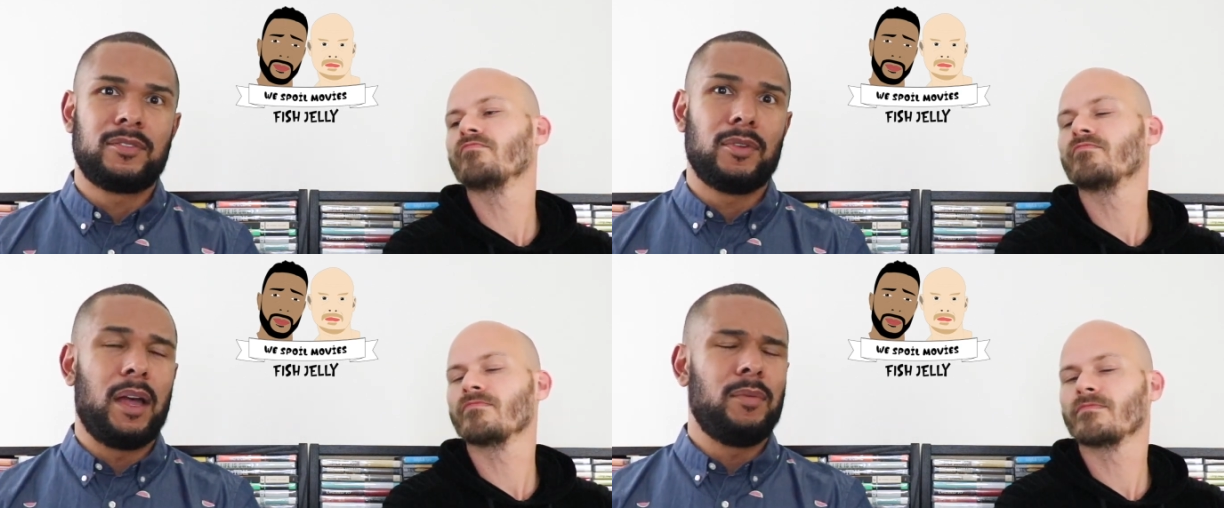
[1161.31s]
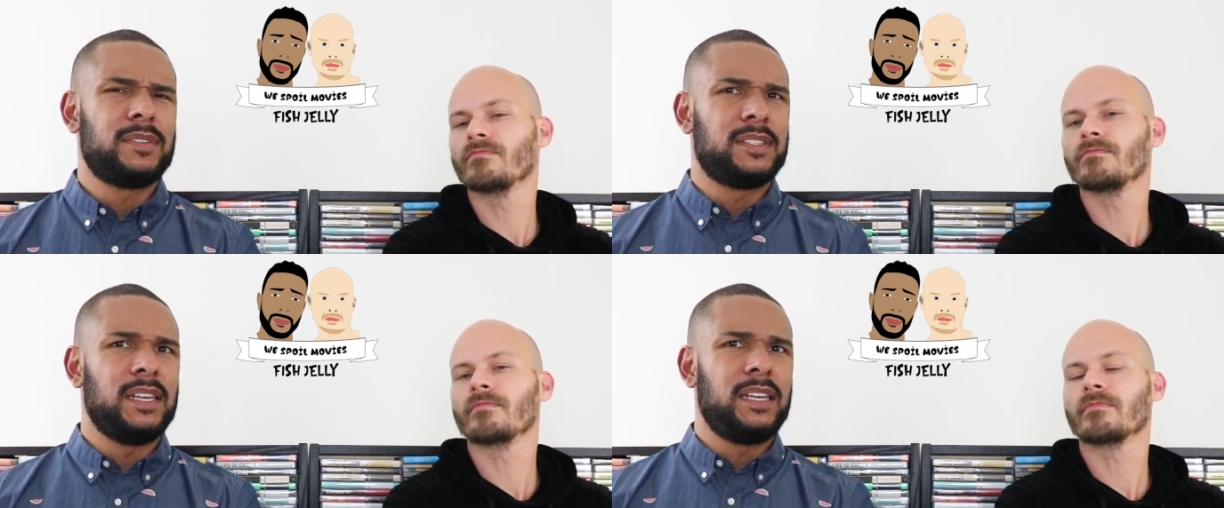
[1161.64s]
Speaker 1: So I
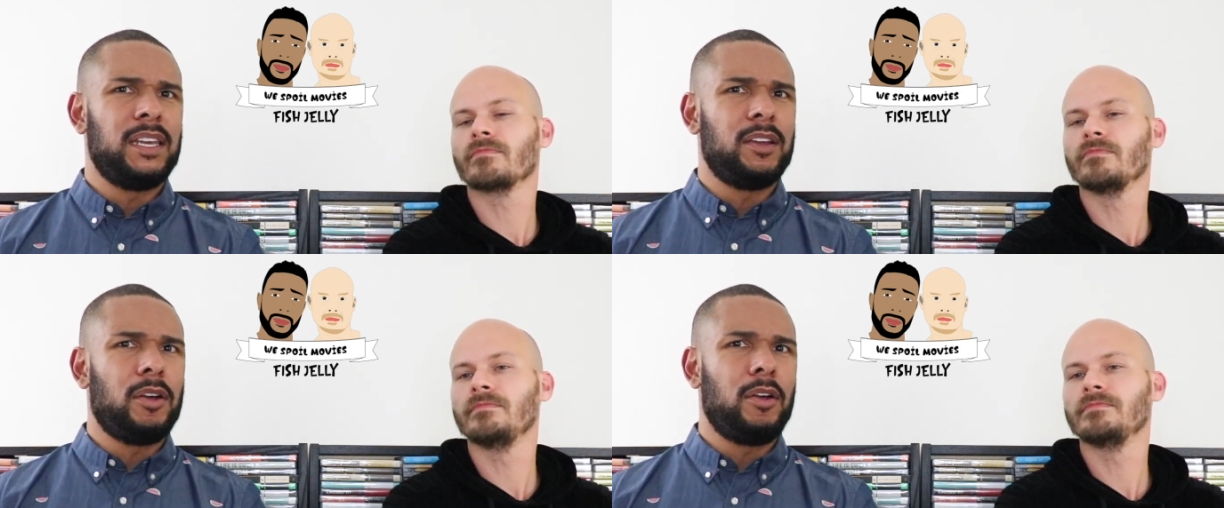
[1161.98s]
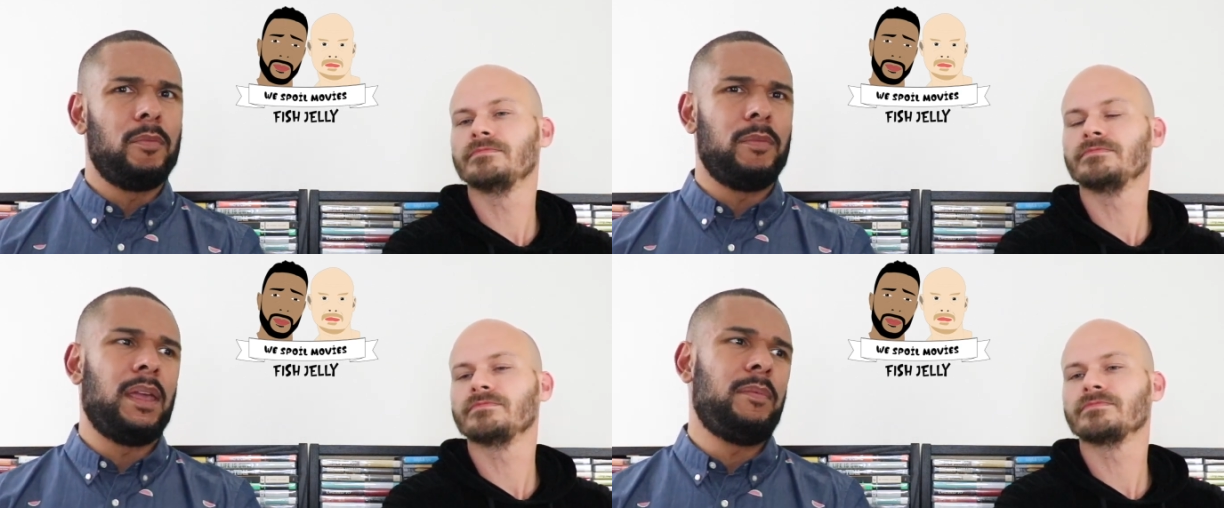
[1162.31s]
was thinking,
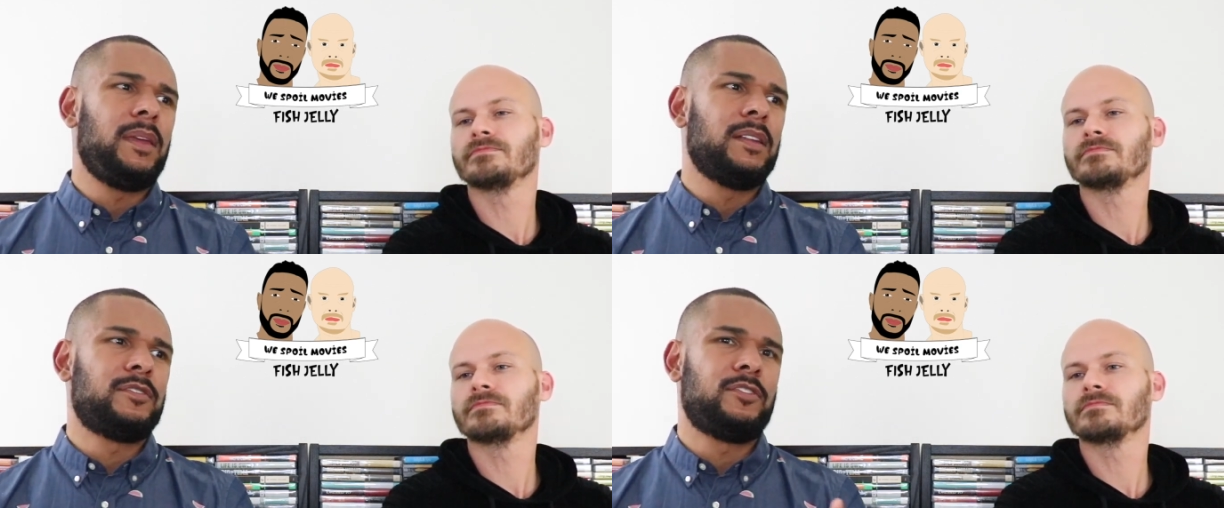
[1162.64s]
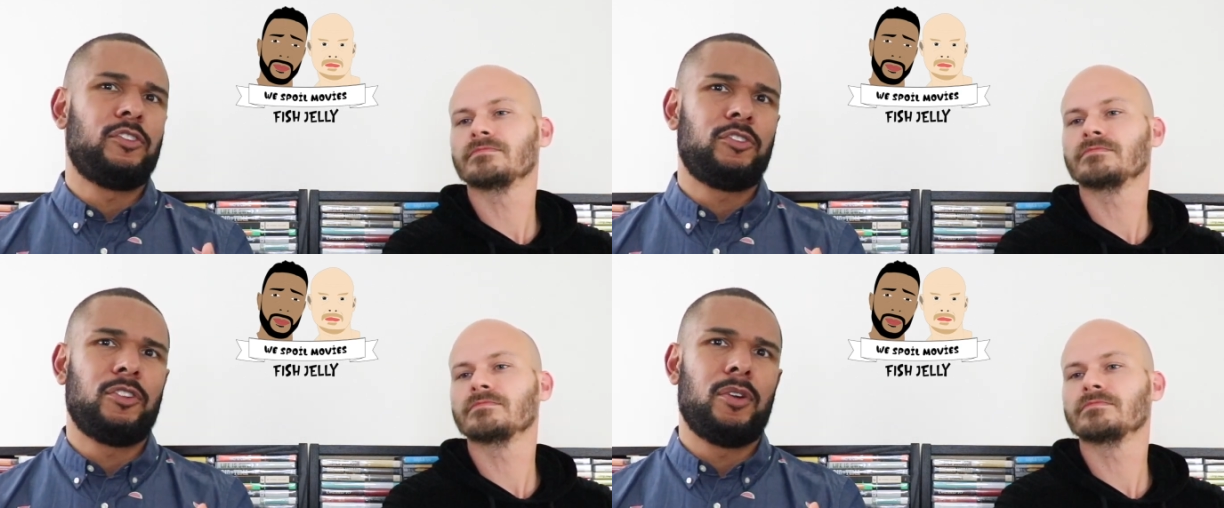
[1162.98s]
oh, maybe it's
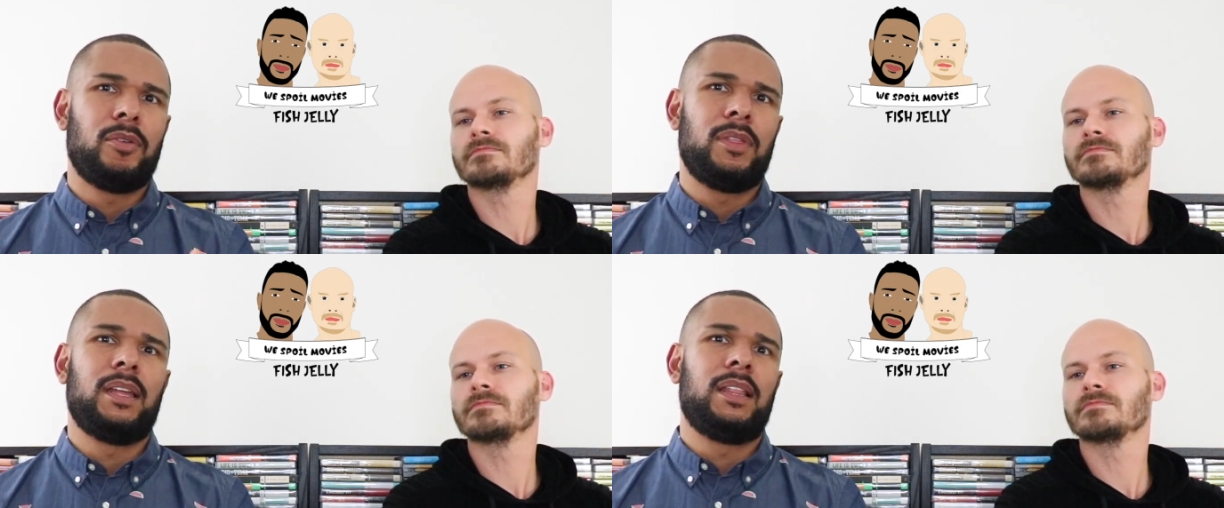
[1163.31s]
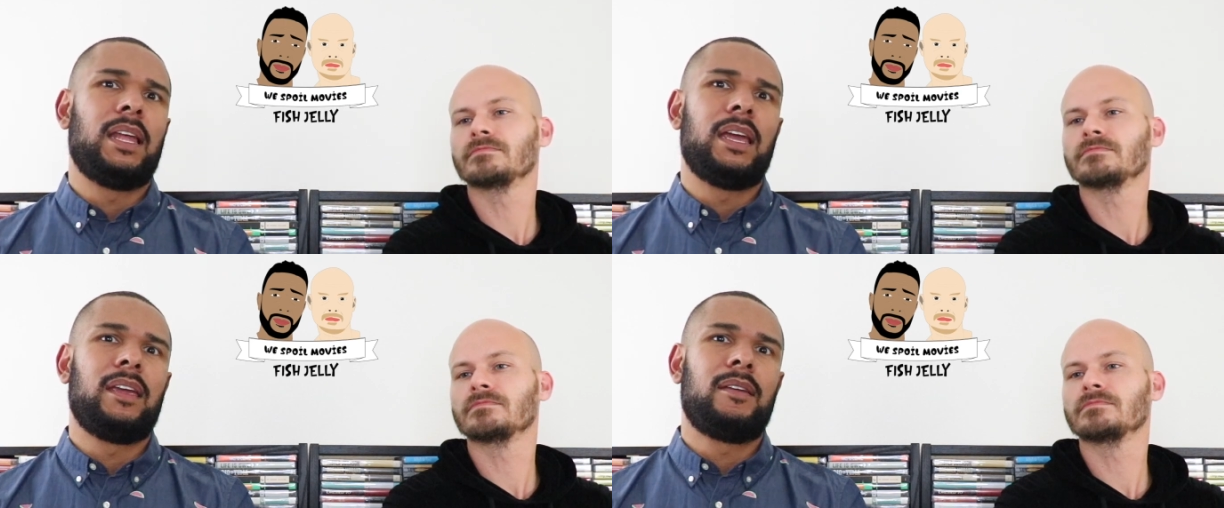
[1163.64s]
to show that,
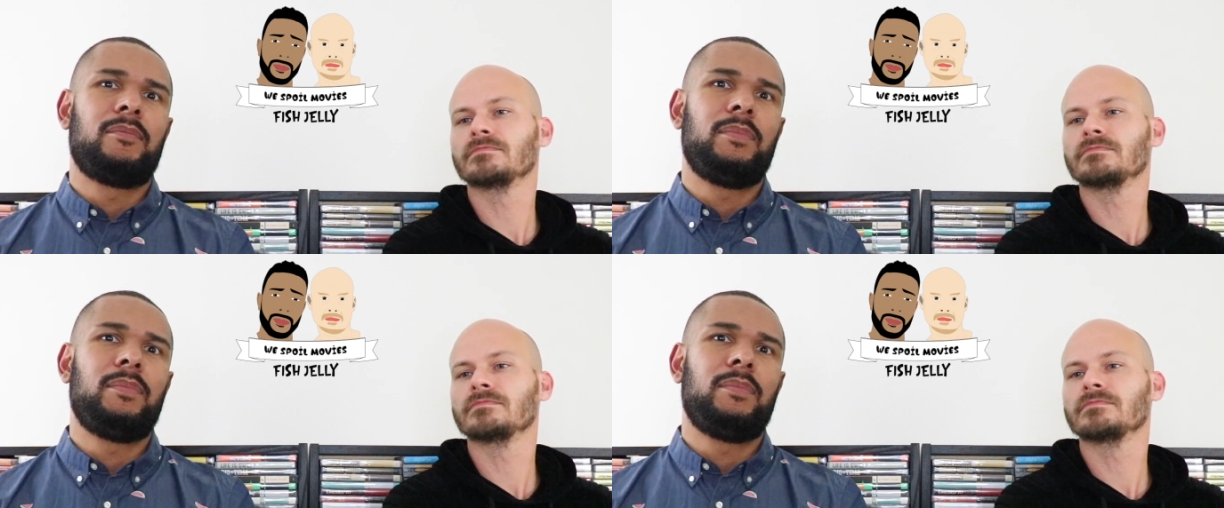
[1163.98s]
like,